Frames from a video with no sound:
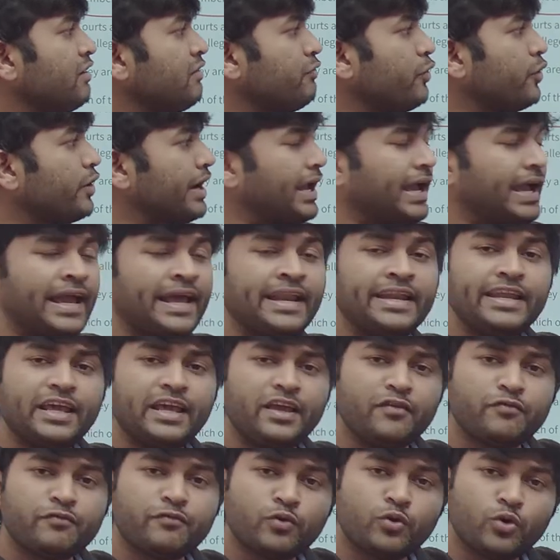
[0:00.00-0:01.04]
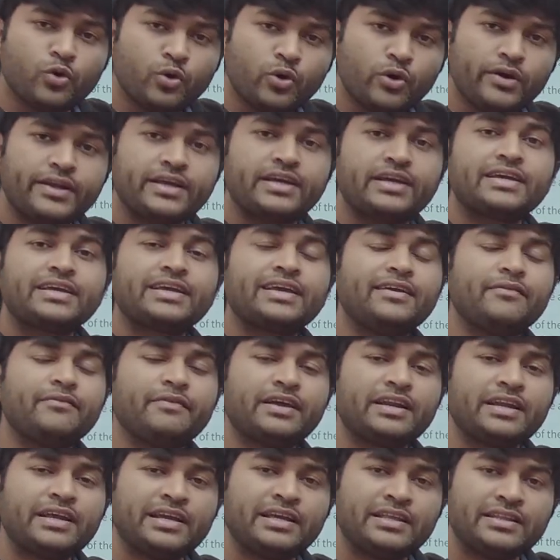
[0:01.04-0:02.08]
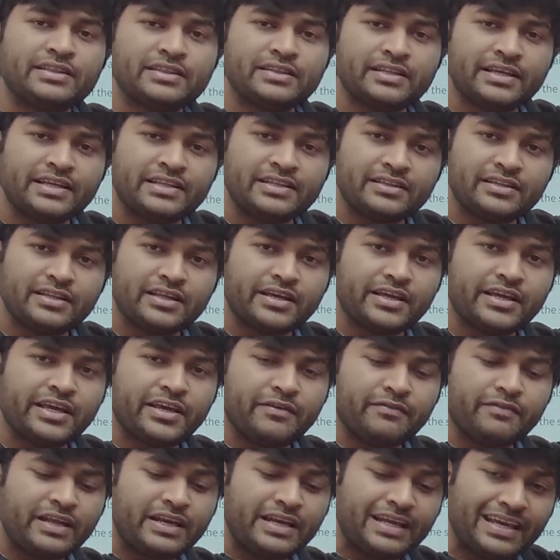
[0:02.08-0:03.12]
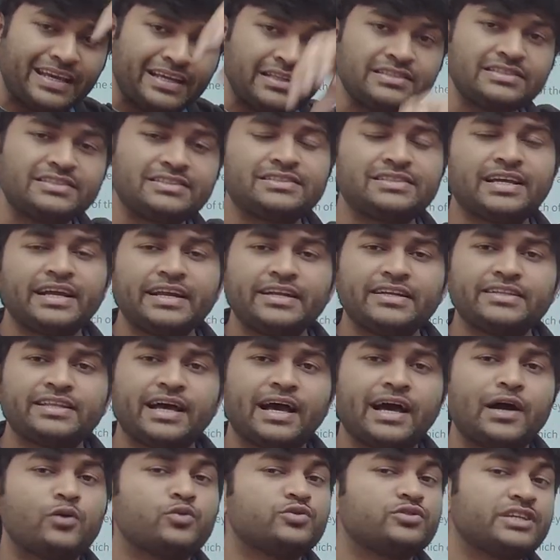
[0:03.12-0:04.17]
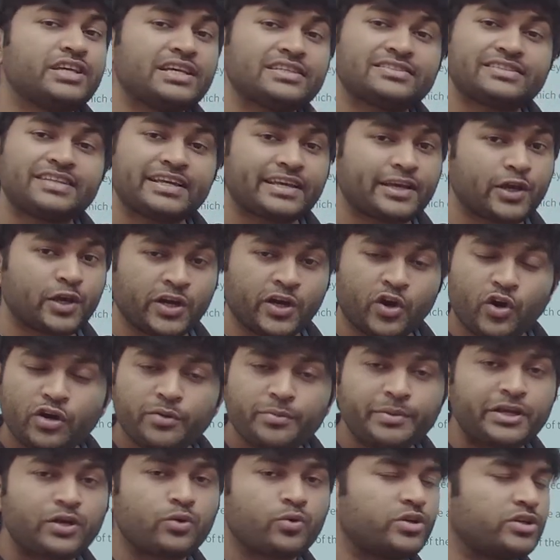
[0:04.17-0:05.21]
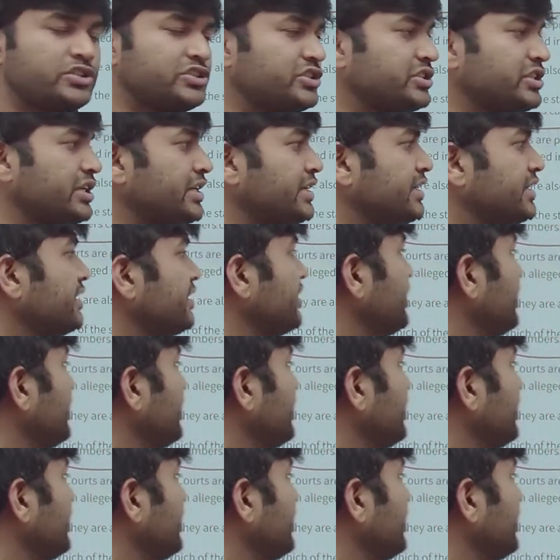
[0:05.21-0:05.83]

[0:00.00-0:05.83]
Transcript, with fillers: for any vote given in, in given inside the house. Yes, they cannot be questioned